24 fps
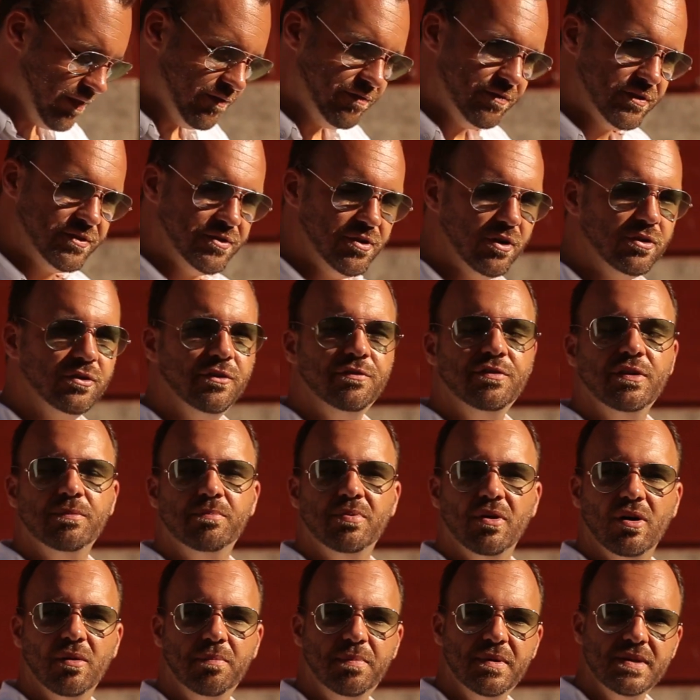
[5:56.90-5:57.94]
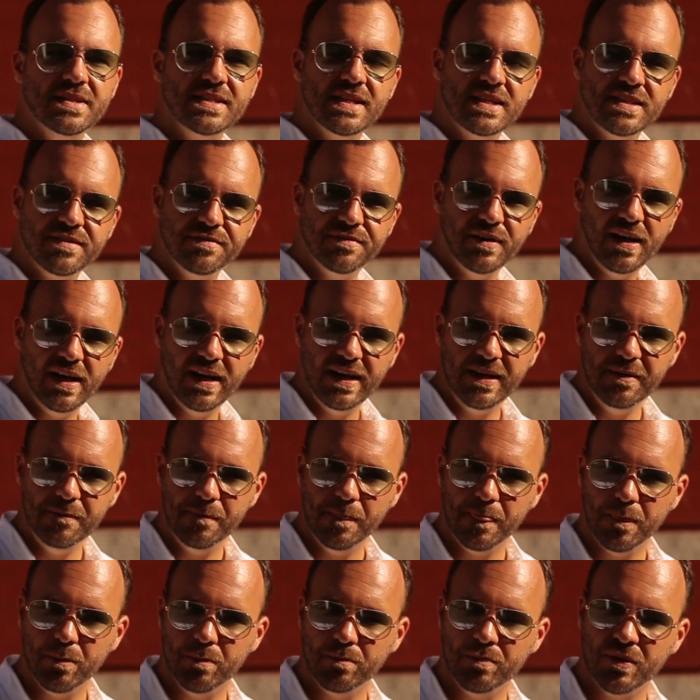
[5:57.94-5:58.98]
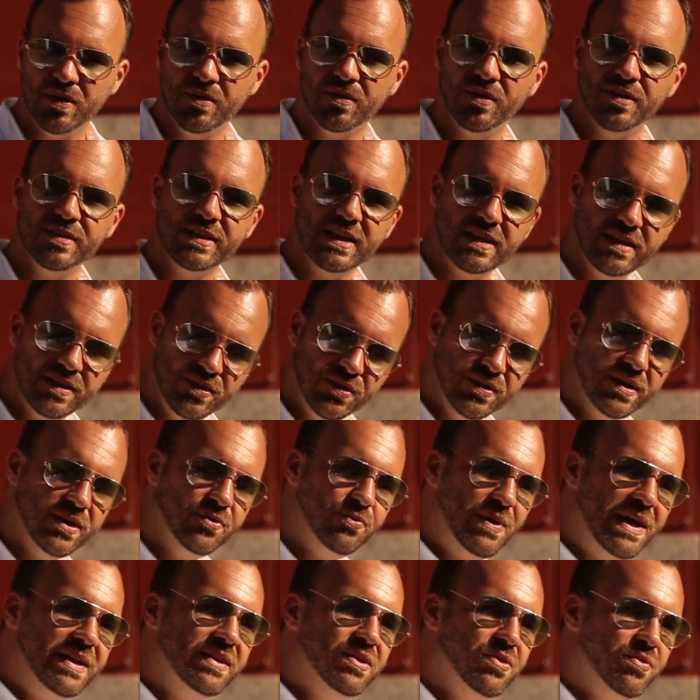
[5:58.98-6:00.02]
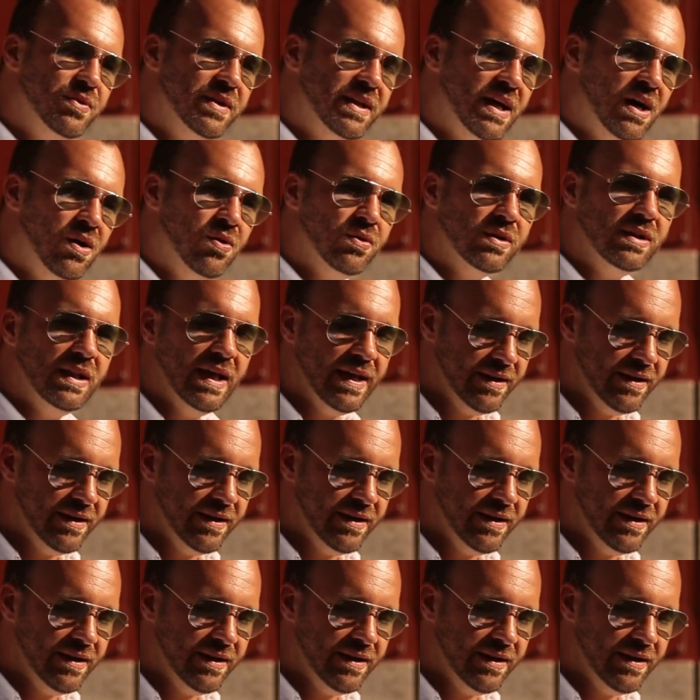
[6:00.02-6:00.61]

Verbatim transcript: the photography purpose, it's fine because you can render it out